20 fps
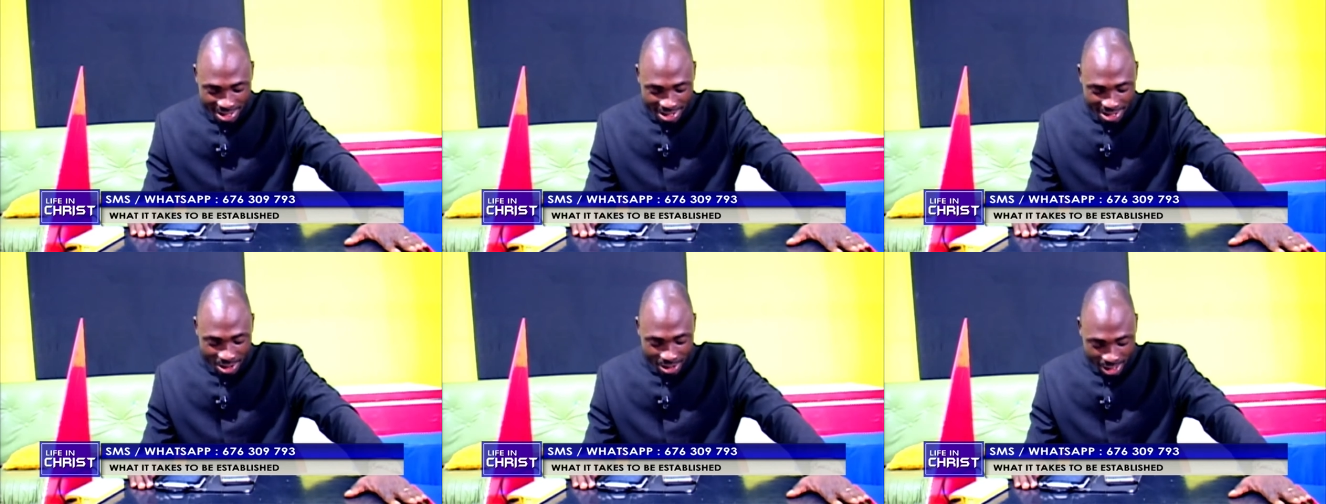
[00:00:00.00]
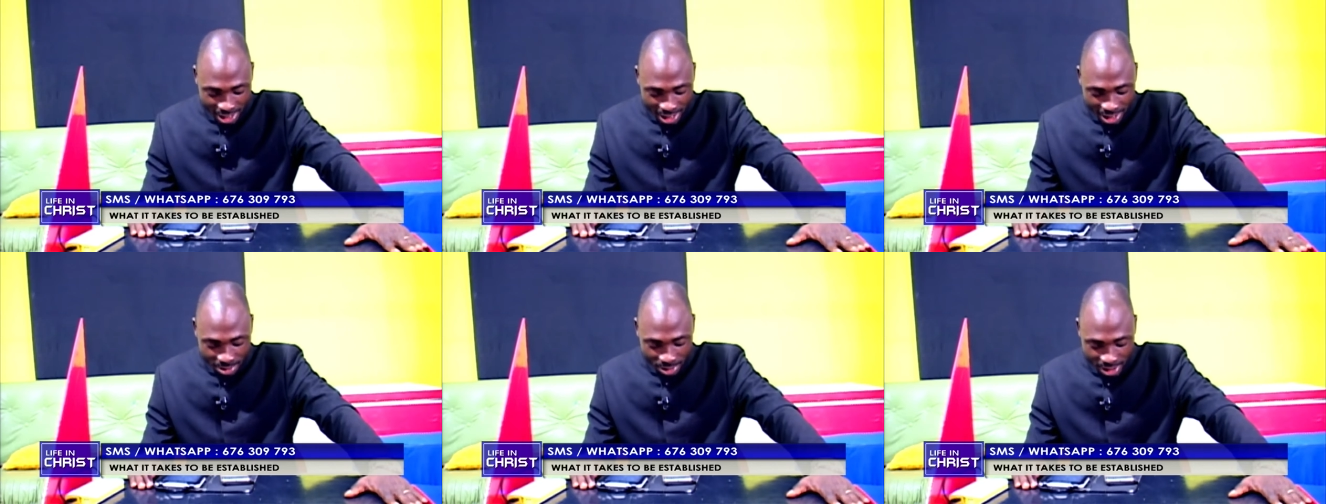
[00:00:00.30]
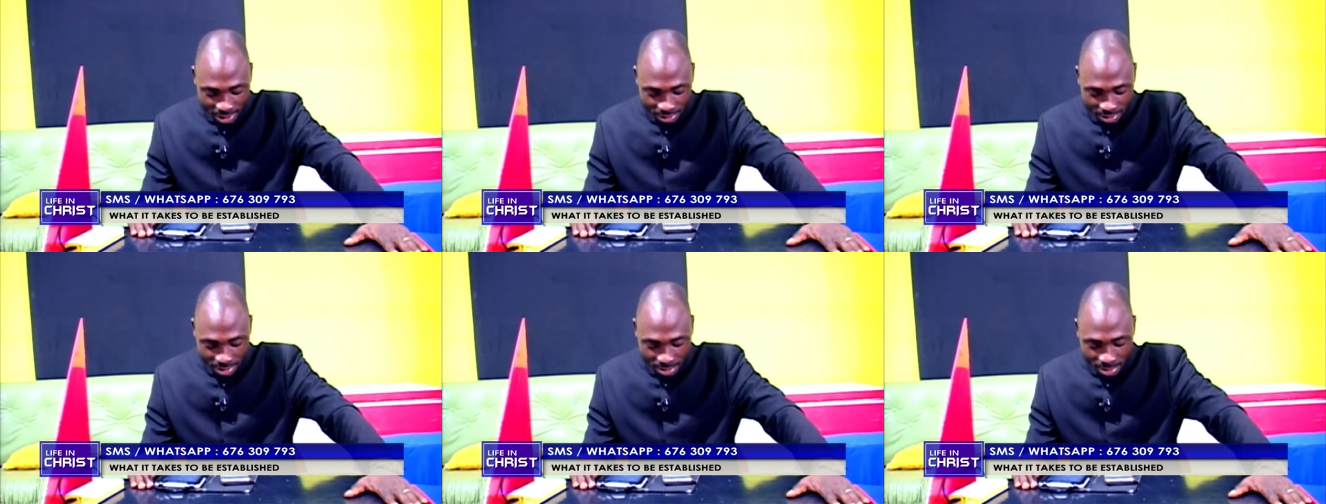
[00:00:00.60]
Okay,
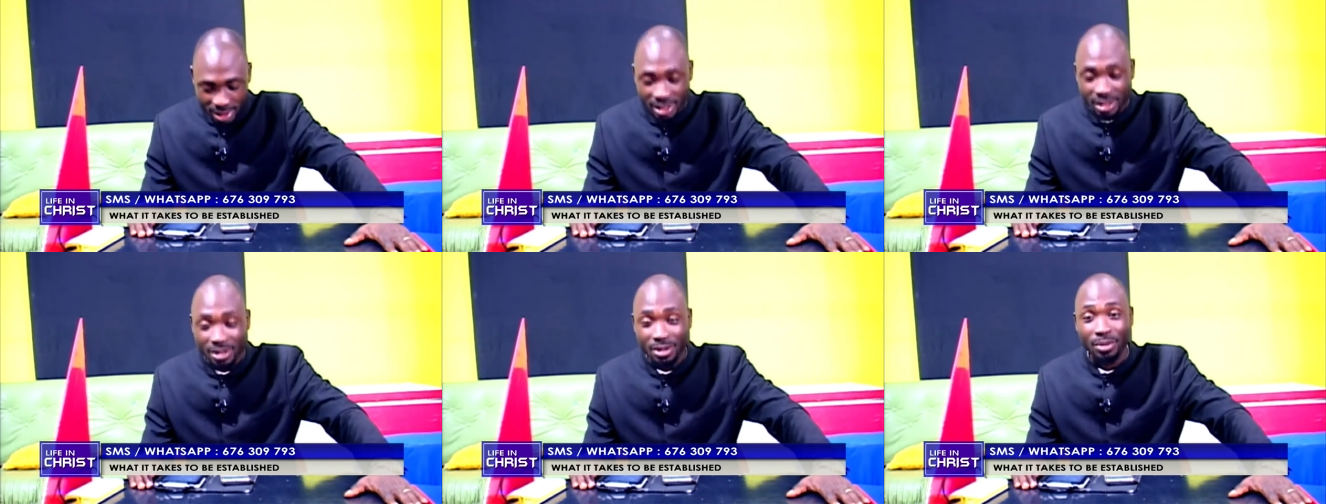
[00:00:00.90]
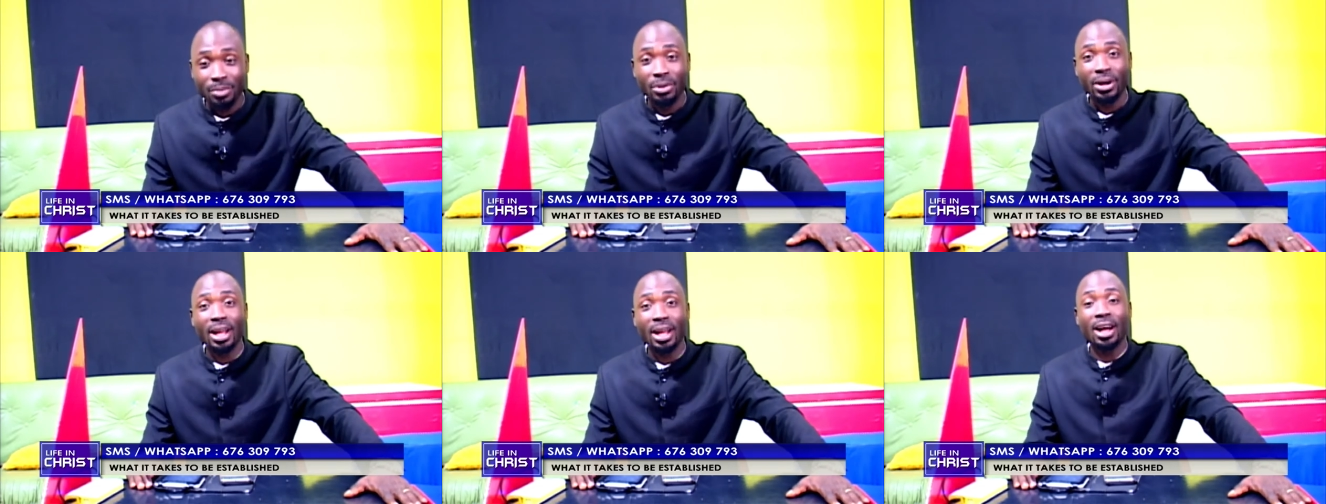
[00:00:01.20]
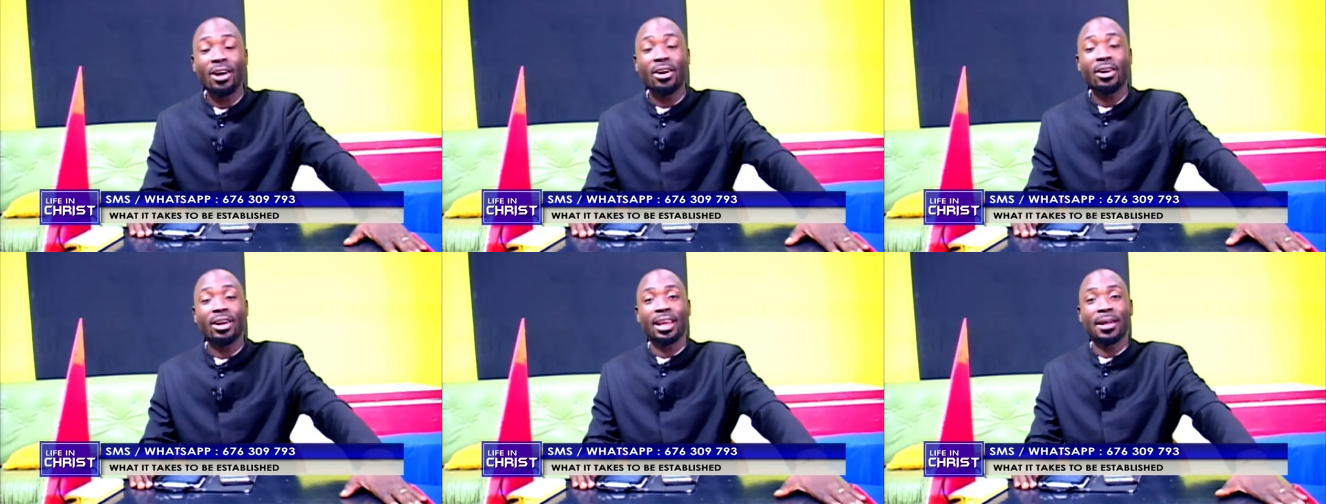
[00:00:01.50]
Christian from Maliko,
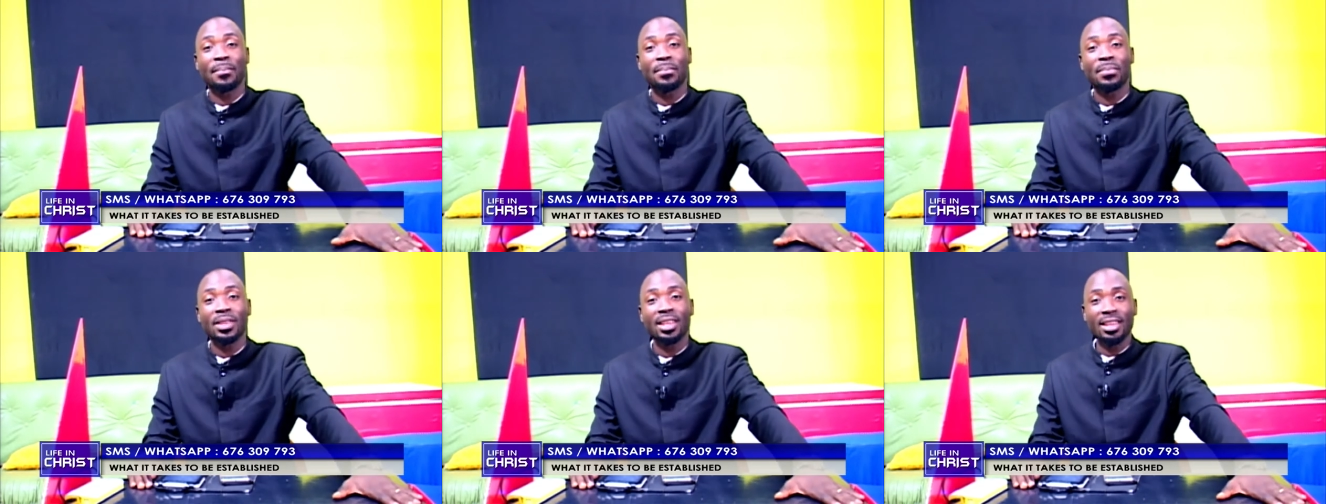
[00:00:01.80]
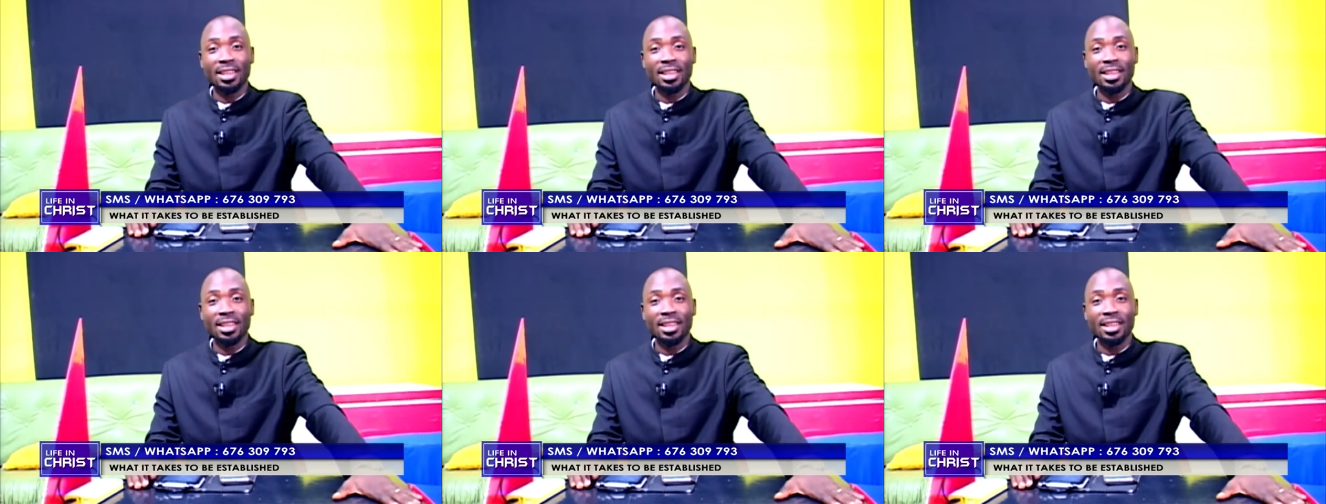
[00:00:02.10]
Boya. Okay.